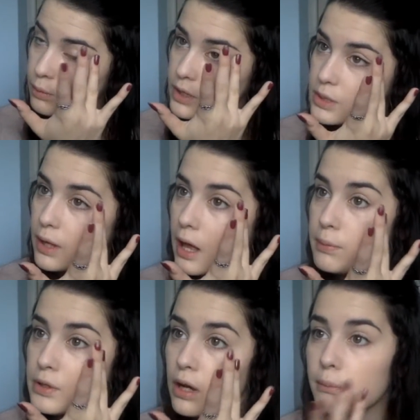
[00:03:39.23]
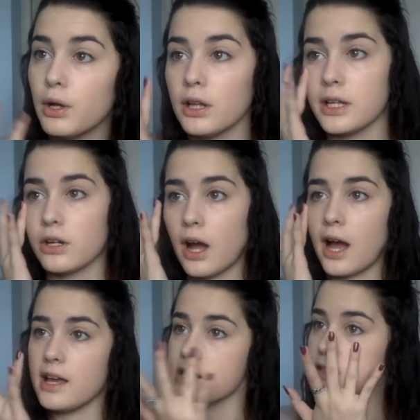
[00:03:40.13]
which will help you not pull at your
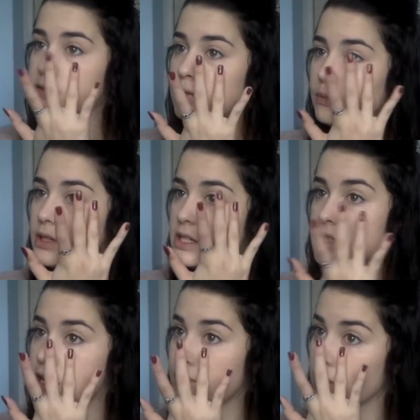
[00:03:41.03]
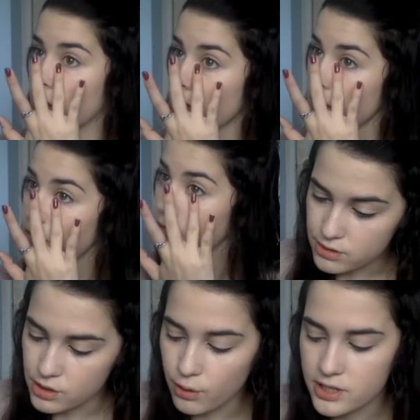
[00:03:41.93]
eyes, which is never good.
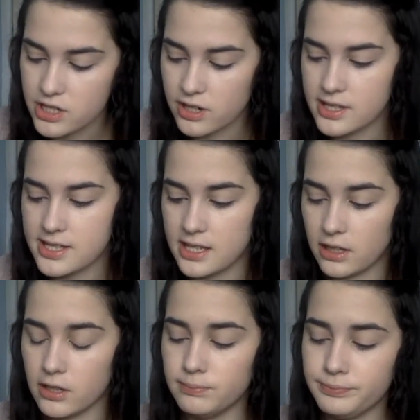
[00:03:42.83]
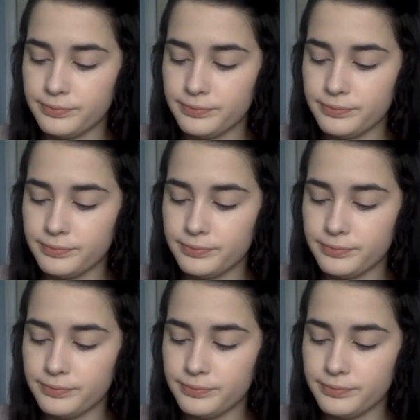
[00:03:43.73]
You can go onto your concealer.